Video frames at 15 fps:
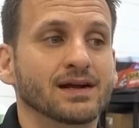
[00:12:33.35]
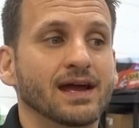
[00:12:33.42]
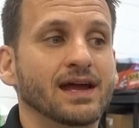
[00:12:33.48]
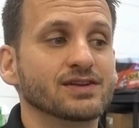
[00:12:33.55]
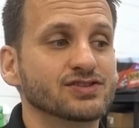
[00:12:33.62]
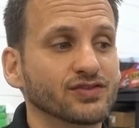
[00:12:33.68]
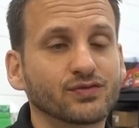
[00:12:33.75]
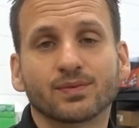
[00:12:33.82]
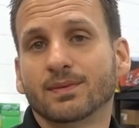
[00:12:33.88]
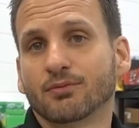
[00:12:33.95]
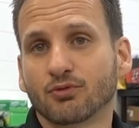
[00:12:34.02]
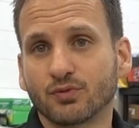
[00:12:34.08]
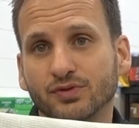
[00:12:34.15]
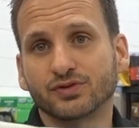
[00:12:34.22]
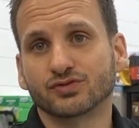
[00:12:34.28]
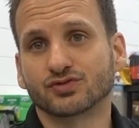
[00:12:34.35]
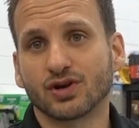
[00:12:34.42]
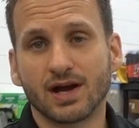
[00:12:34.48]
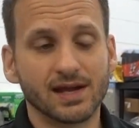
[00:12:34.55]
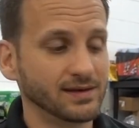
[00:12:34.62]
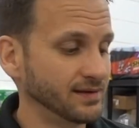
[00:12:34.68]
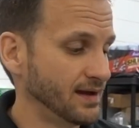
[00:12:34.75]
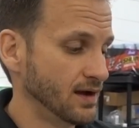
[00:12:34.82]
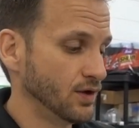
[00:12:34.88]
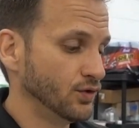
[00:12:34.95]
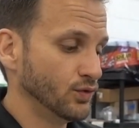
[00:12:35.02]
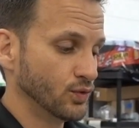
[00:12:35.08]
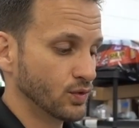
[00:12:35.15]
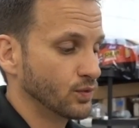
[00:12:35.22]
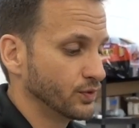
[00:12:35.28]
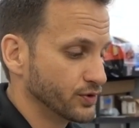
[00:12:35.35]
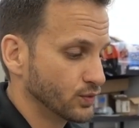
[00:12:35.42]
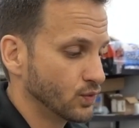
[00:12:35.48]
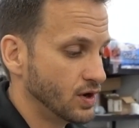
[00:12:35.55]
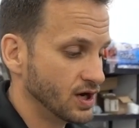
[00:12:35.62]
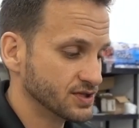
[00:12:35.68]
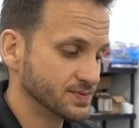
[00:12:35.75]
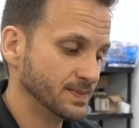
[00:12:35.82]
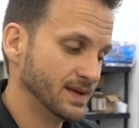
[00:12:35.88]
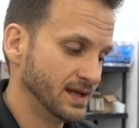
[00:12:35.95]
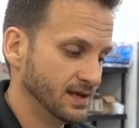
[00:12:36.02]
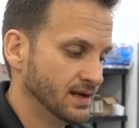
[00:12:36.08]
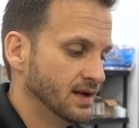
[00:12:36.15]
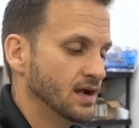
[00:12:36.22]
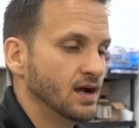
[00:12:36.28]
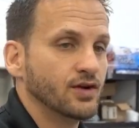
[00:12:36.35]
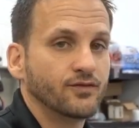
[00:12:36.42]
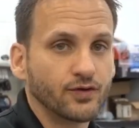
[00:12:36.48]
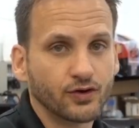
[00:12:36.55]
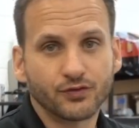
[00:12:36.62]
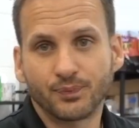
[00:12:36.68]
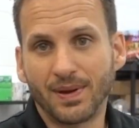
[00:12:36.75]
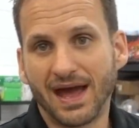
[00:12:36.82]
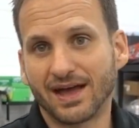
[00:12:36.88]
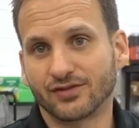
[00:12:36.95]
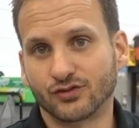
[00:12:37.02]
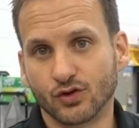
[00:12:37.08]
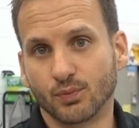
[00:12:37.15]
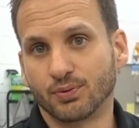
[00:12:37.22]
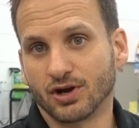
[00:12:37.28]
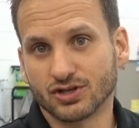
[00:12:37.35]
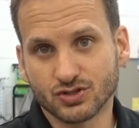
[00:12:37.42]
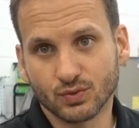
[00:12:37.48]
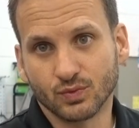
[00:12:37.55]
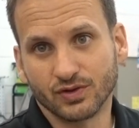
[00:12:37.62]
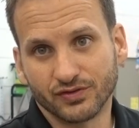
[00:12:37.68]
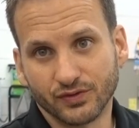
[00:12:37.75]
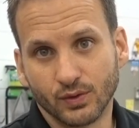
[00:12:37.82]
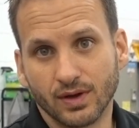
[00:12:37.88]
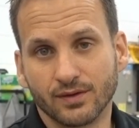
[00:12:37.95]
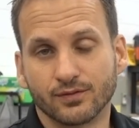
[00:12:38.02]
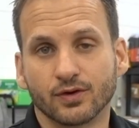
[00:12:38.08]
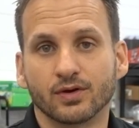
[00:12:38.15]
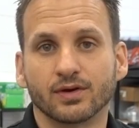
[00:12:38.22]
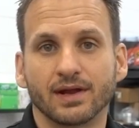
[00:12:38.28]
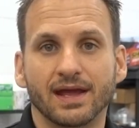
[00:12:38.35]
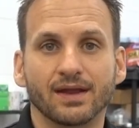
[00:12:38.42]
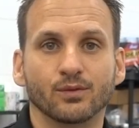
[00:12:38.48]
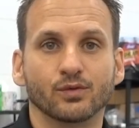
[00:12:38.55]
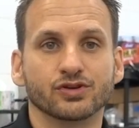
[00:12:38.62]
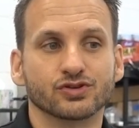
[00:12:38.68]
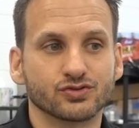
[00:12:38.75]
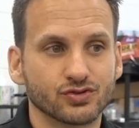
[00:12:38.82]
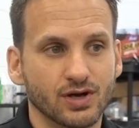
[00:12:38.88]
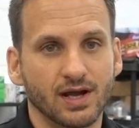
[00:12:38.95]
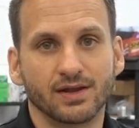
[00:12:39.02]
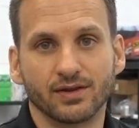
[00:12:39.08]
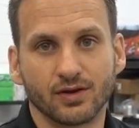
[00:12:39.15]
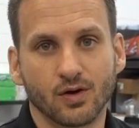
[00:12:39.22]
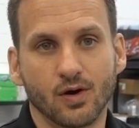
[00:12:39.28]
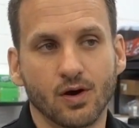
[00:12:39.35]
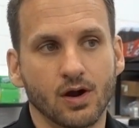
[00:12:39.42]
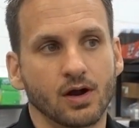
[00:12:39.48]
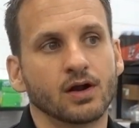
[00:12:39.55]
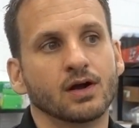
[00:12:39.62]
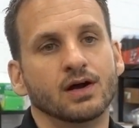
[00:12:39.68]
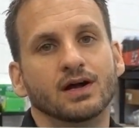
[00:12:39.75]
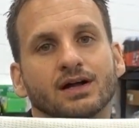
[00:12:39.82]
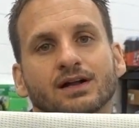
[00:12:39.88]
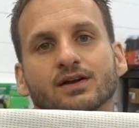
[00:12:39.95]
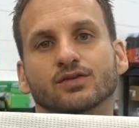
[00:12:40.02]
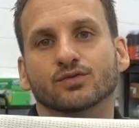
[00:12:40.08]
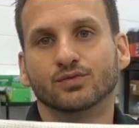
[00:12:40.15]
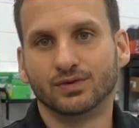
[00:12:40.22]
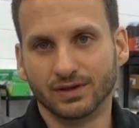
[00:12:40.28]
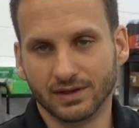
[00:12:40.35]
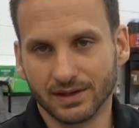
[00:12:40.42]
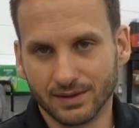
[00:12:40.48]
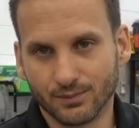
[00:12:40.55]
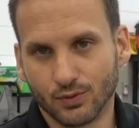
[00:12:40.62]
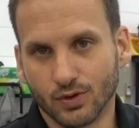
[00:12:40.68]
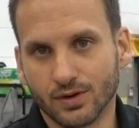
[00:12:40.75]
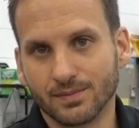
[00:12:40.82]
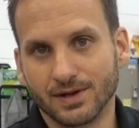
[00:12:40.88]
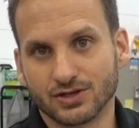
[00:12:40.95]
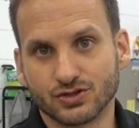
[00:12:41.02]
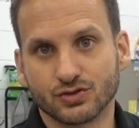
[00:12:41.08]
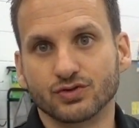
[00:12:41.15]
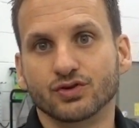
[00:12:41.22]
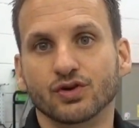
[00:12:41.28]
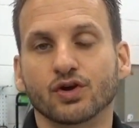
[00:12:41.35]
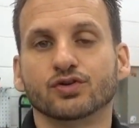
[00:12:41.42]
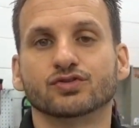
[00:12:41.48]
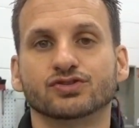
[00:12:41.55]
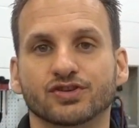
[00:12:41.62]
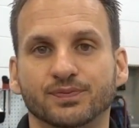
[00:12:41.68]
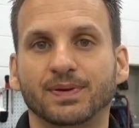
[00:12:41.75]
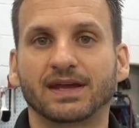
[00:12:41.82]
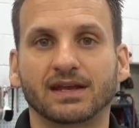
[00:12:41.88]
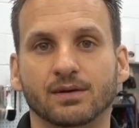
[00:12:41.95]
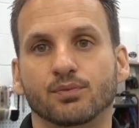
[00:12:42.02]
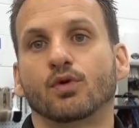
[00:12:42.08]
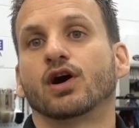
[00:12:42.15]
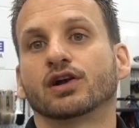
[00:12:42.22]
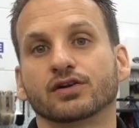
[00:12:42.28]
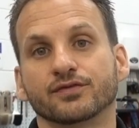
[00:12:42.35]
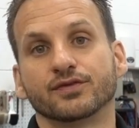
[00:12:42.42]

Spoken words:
And just remember, with your drying towel or with your wash mitt, first pass, no pressure whatsoever. And when you're drying the car, really important, make sure you know you're just picking up water.